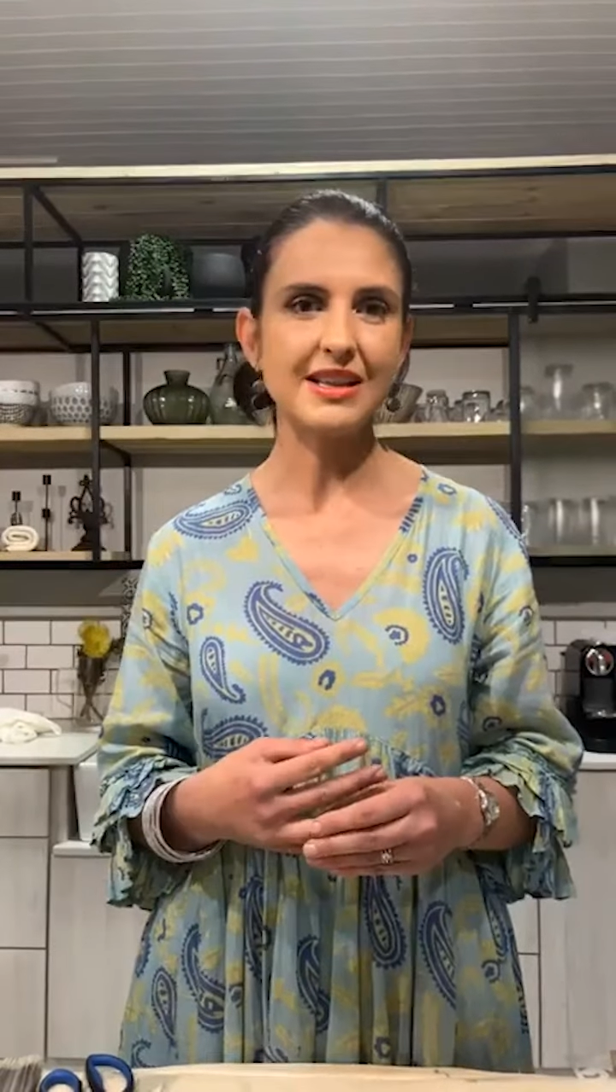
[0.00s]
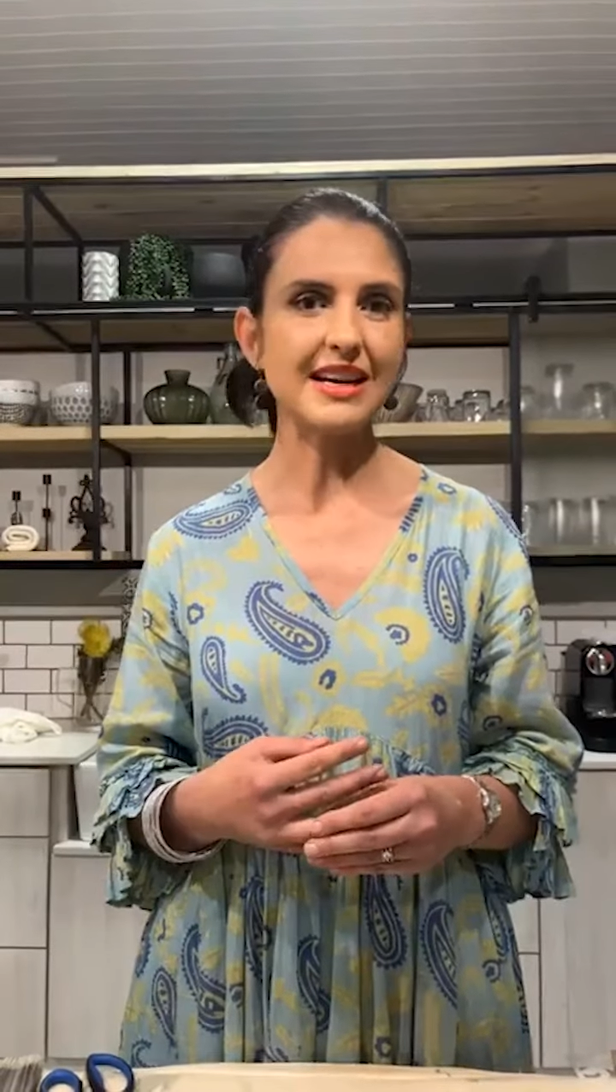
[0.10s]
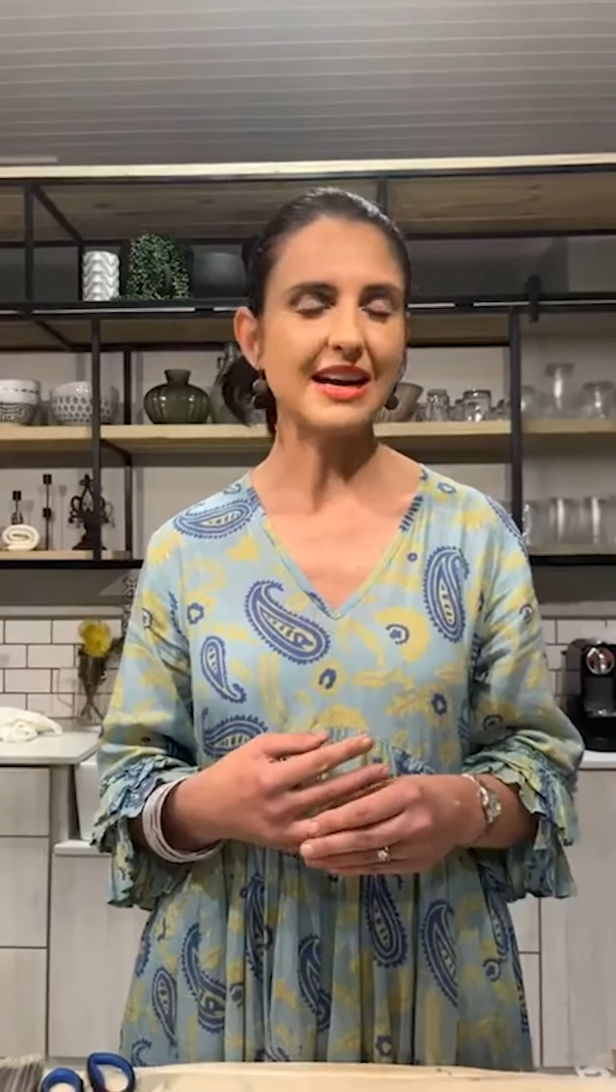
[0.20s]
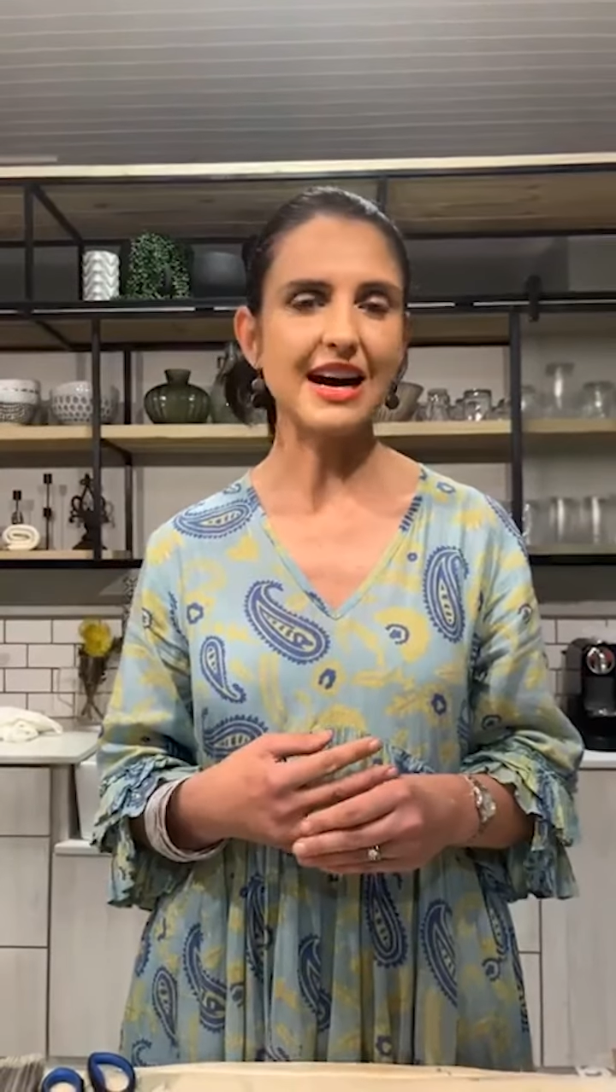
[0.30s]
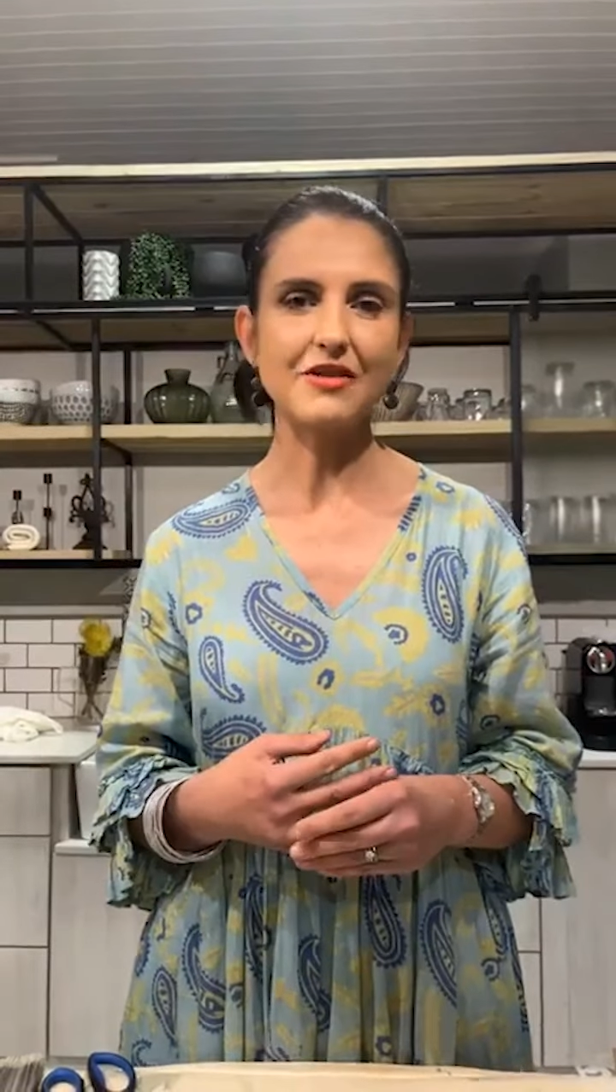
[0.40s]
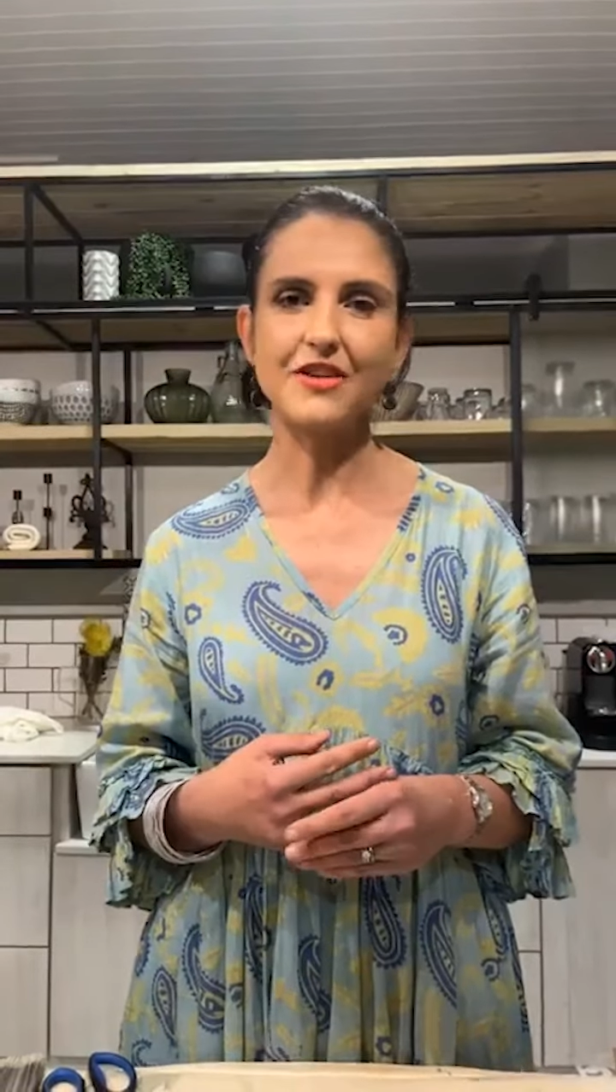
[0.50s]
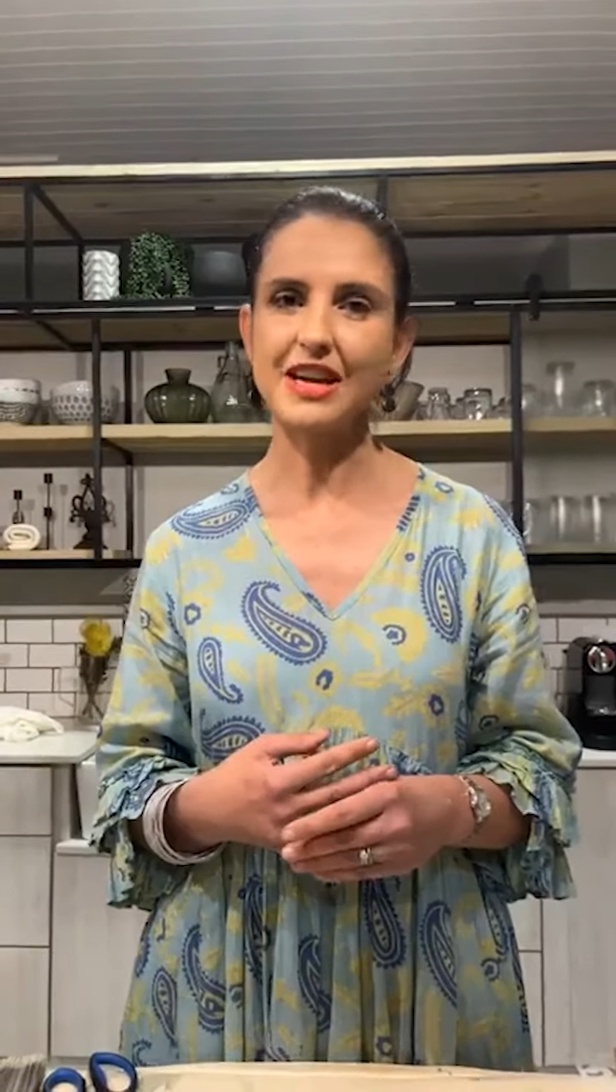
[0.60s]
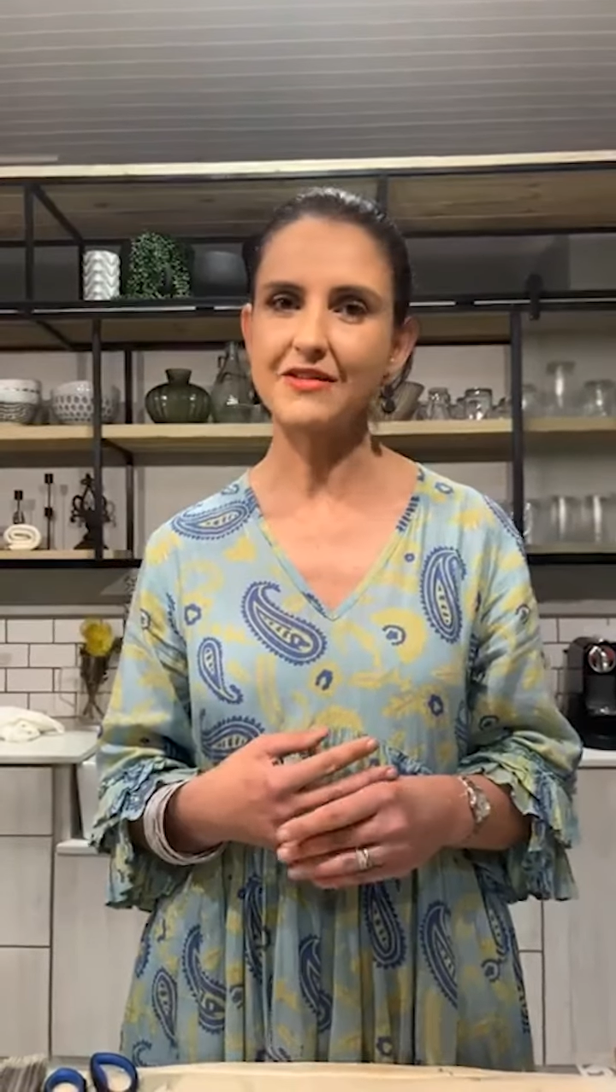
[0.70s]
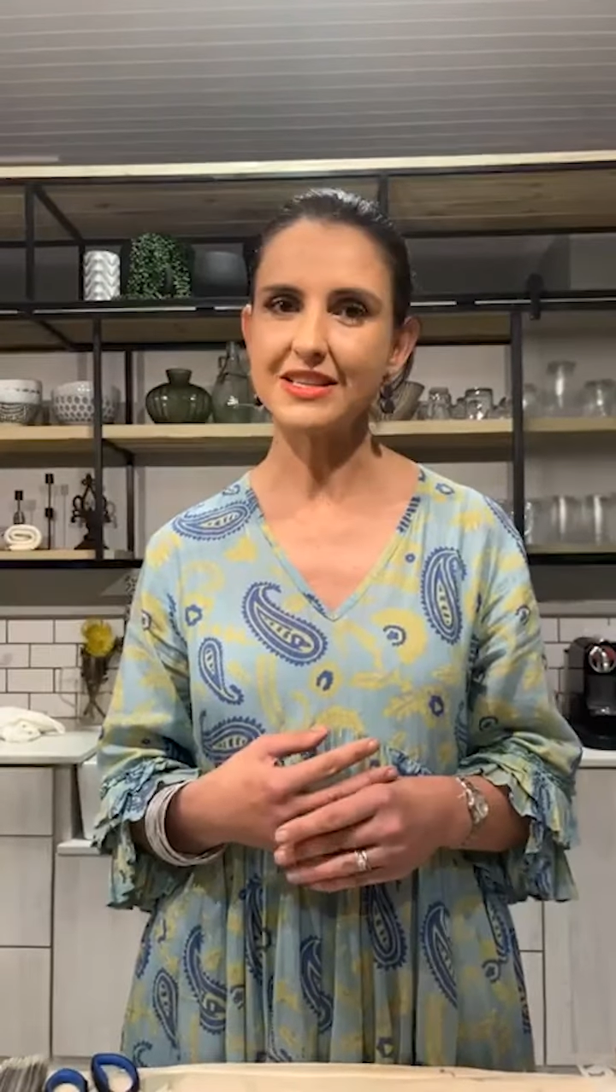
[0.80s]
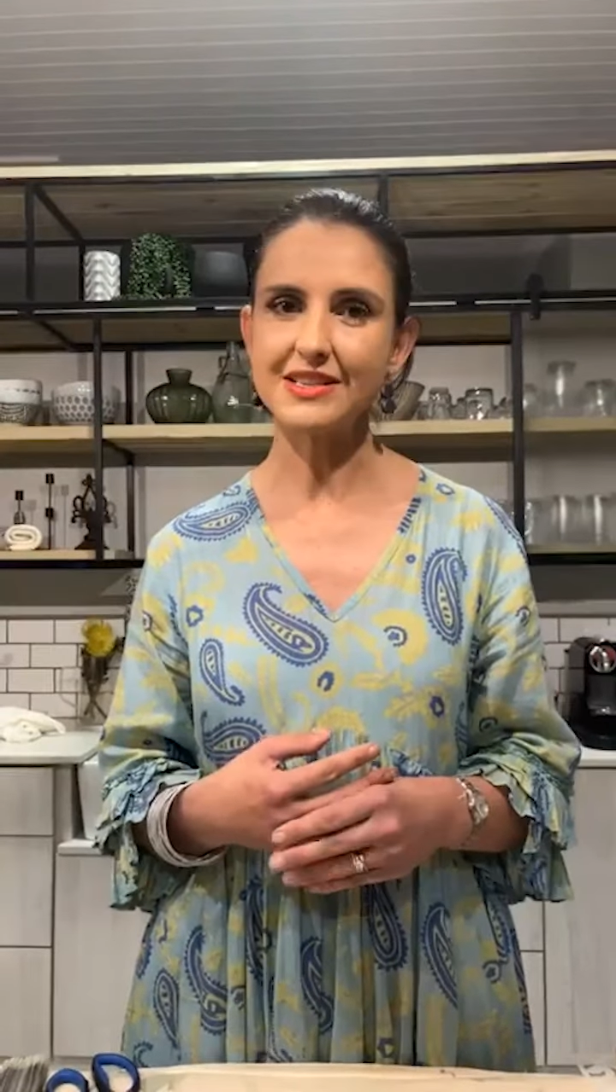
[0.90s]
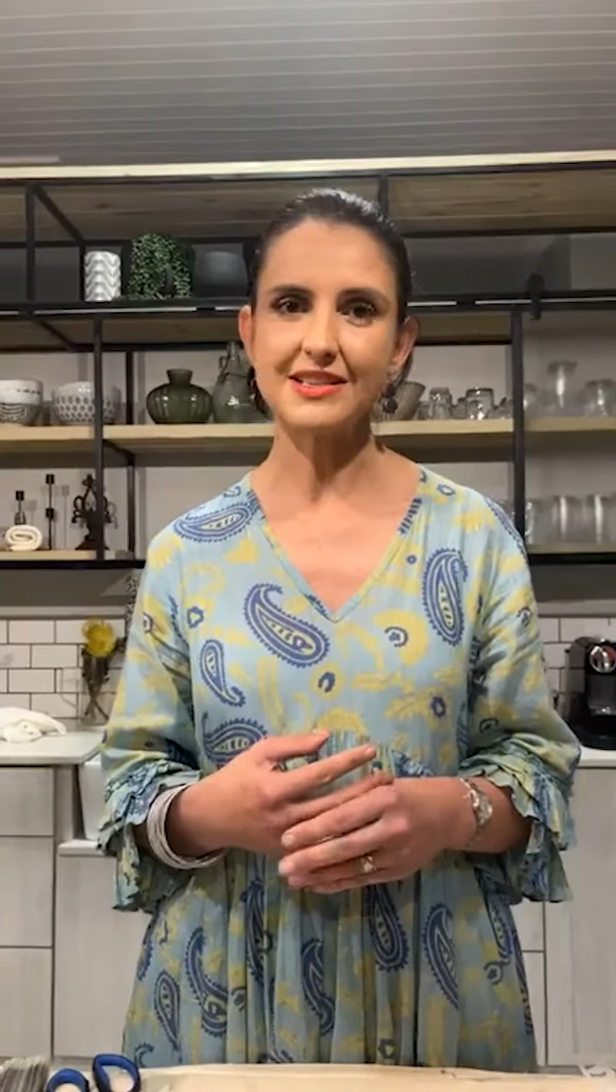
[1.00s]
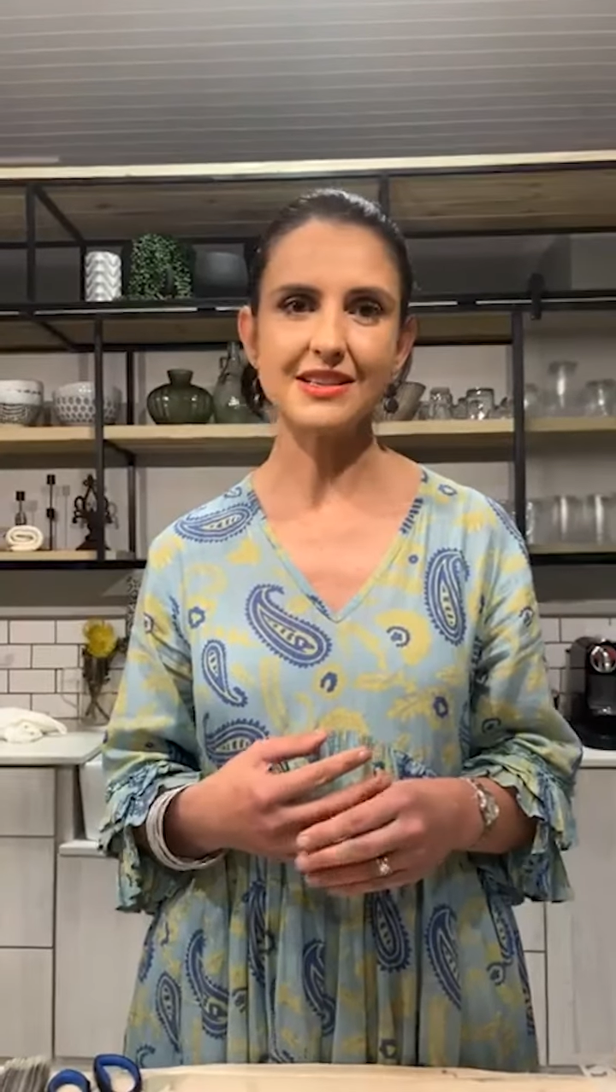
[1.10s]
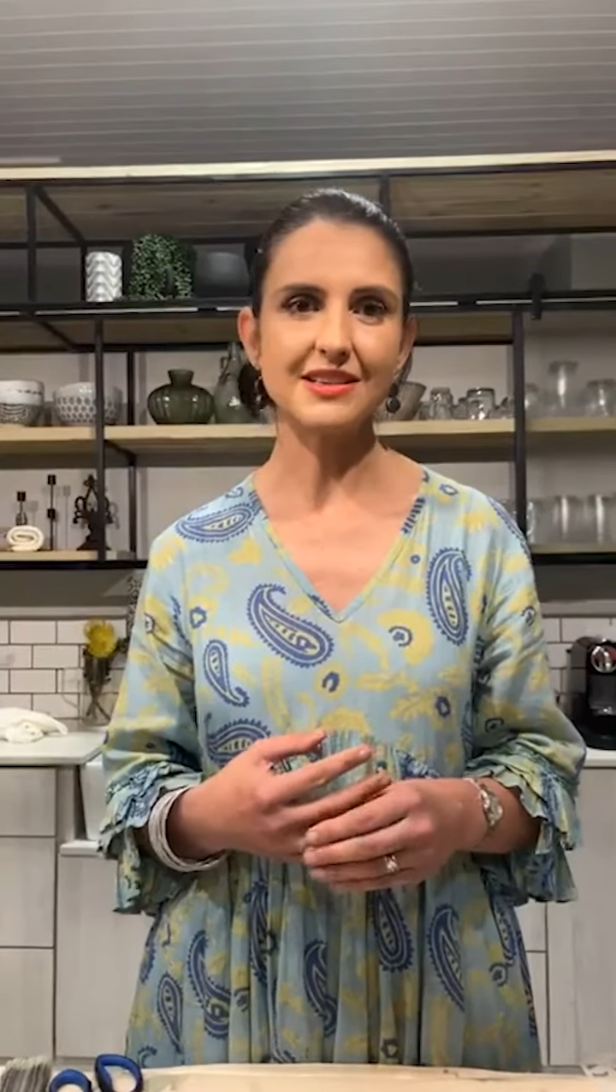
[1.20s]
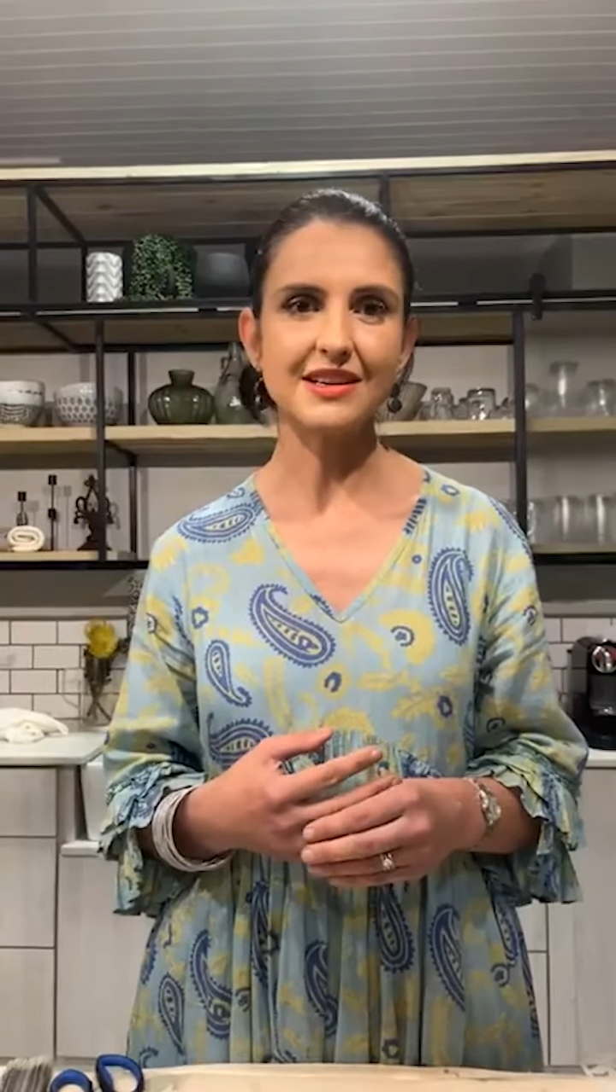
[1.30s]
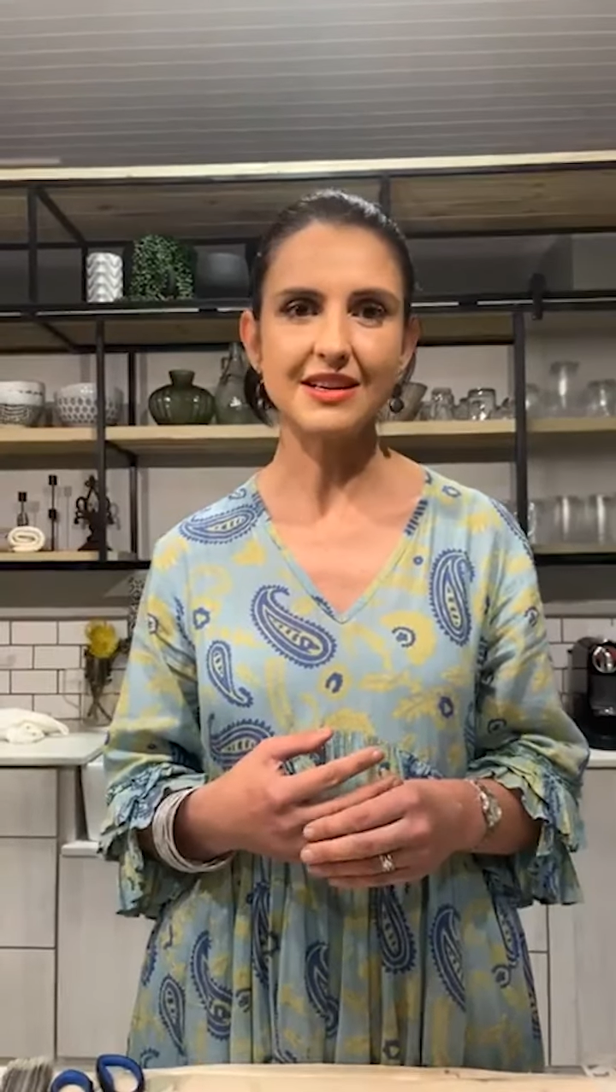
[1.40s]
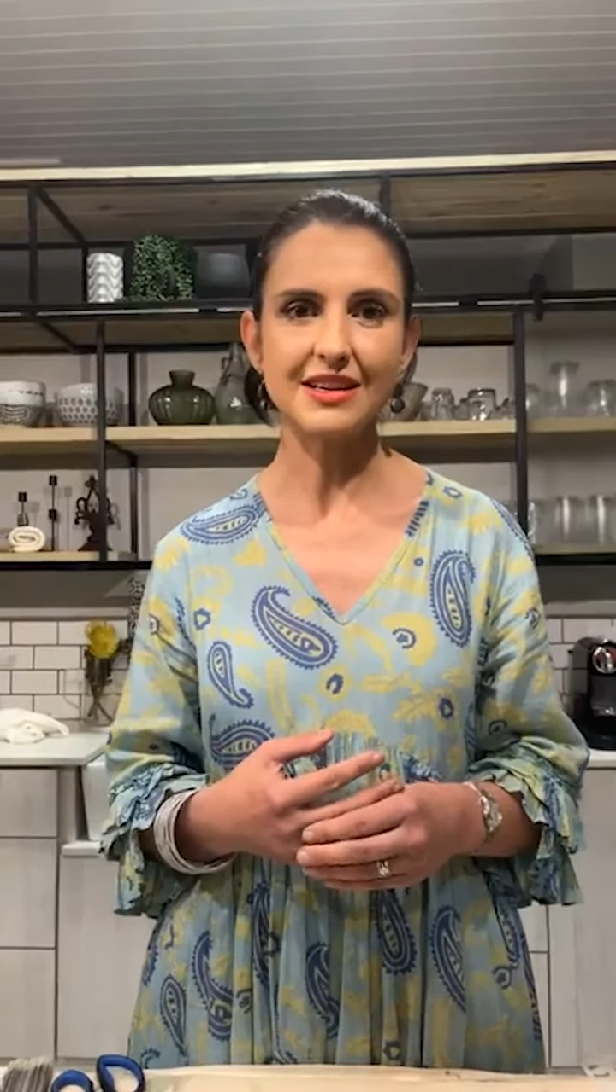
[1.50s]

that I've ever seen.